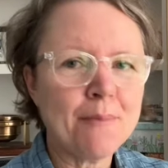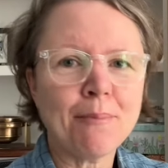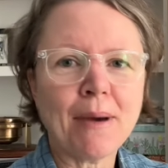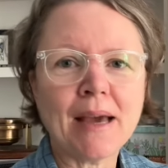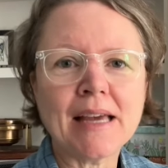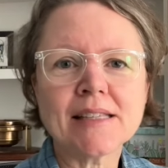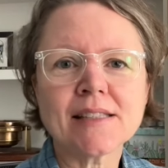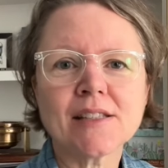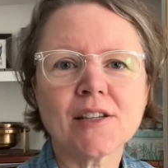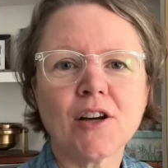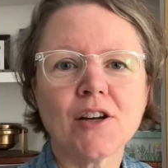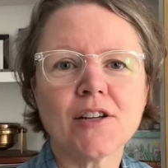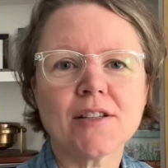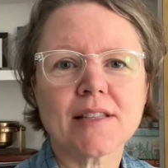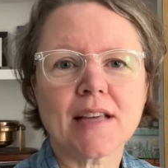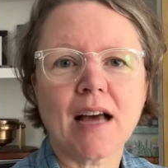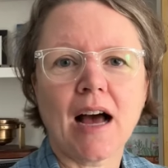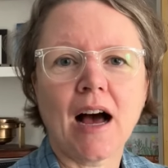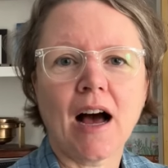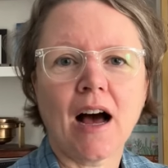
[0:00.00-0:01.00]
Base
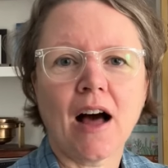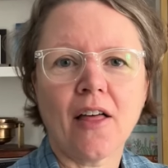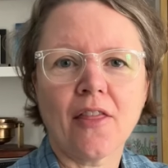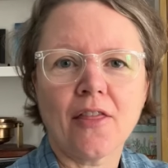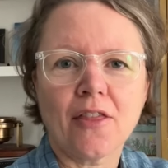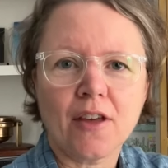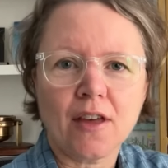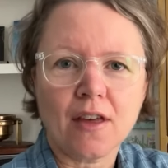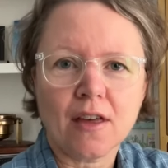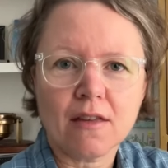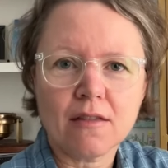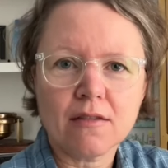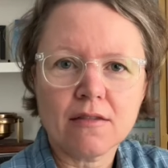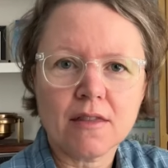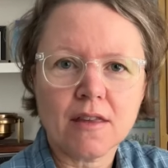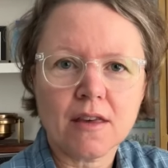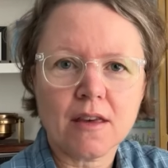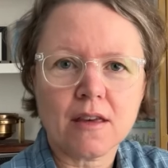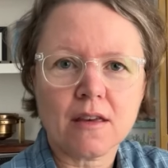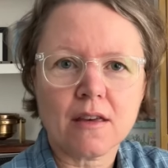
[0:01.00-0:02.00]
notes are
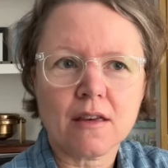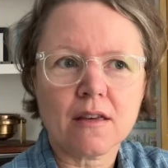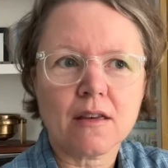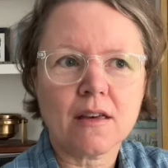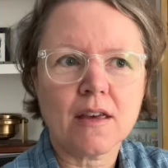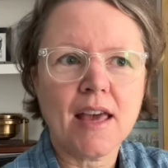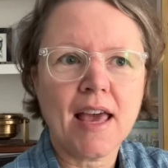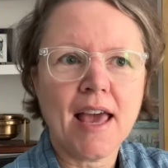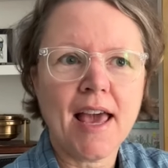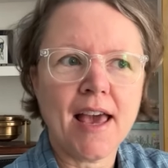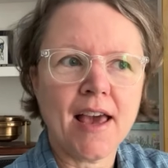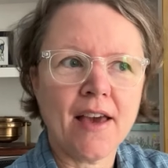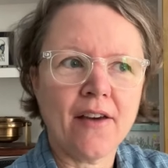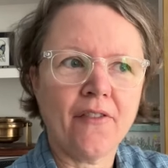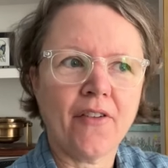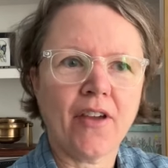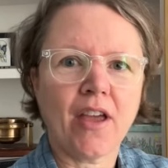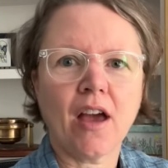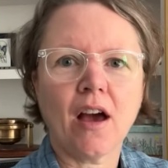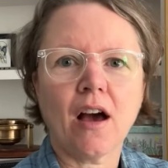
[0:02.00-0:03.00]
the
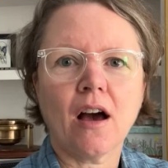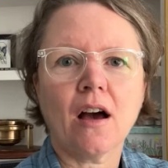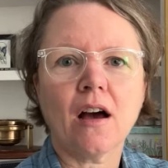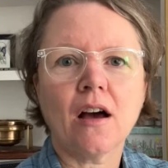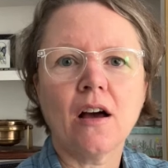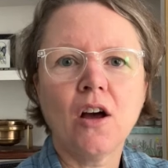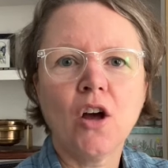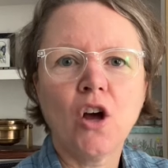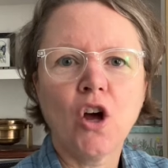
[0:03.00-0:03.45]
heavier,